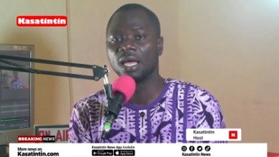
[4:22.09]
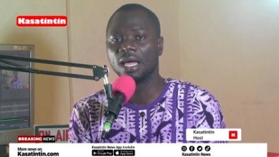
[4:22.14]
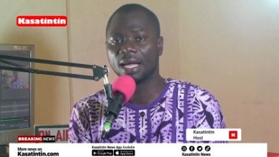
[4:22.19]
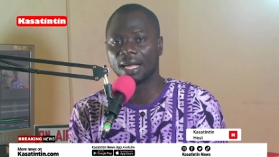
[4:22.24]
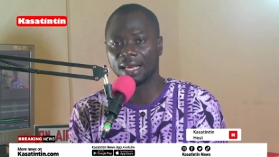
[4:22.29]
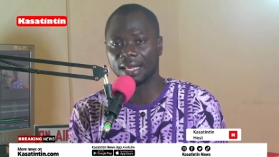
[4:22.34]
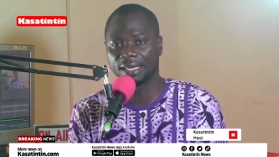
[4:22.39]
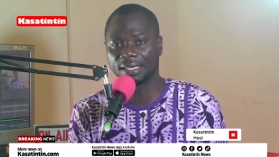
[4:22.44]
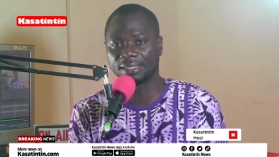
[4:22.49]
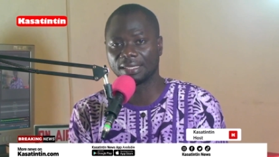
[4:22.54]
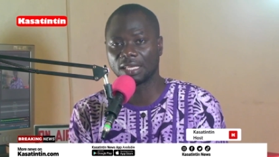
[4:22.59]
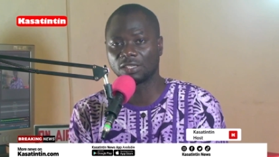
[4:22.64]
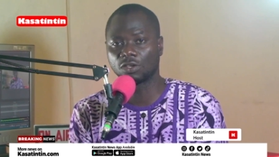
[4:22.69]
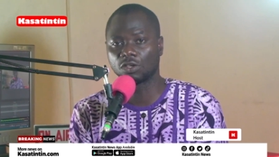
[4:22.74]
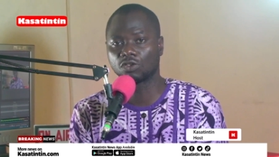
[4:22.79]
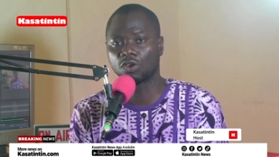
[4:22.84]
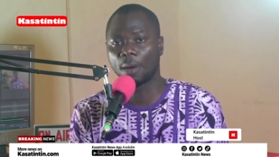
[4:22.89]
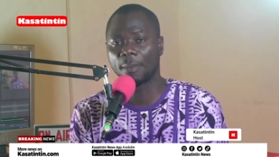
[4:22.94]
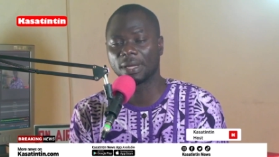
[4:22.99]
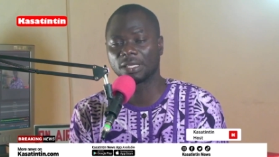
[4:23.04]
Click the
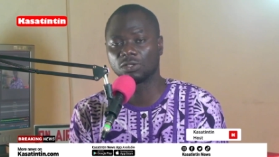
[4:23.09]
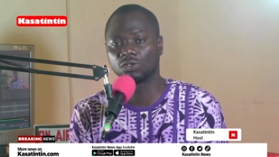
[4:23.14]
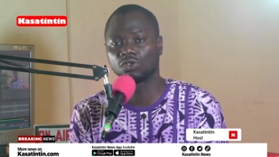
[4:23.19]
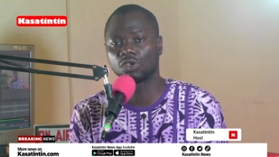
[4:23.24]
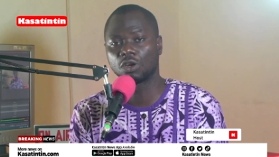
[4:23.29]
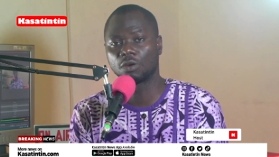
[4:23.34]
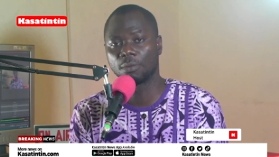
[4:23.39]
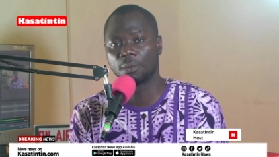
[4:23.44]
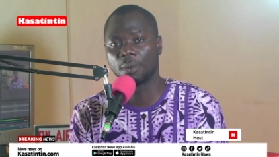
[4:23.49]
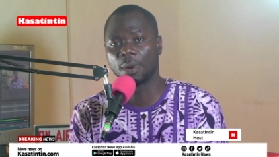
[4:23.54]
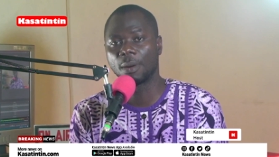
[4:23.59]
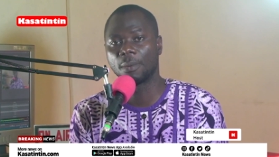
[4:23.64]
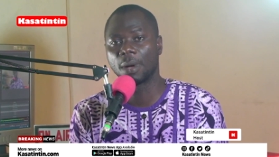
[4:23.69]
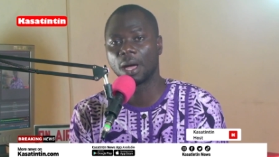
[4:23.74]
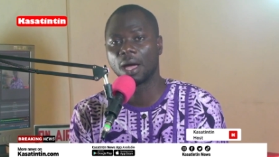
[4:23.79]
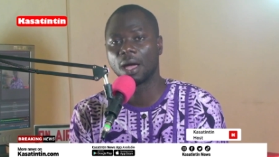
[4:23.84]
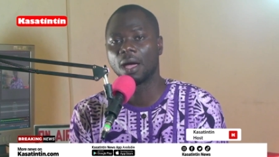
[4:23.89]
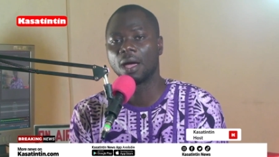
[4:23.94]
subscribe button so that you remember.